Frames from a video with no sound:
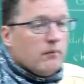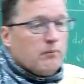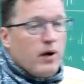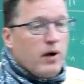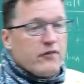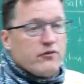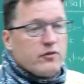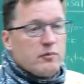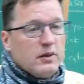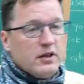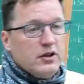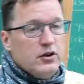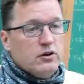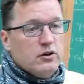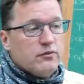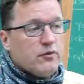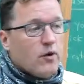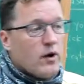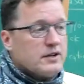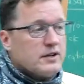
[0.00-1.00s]
Preferably
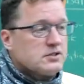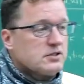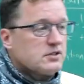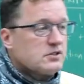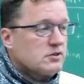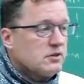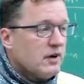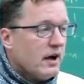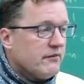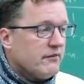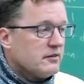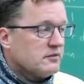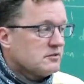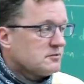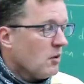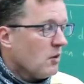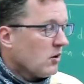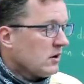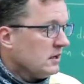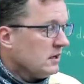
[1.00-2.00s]
new voices who haven't
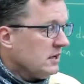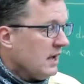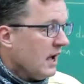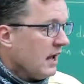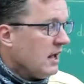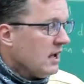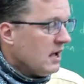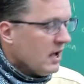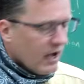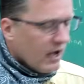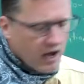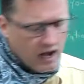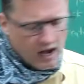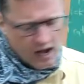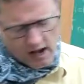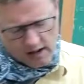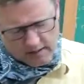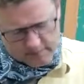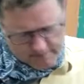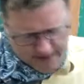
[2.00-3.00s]
spoken yet. Uh,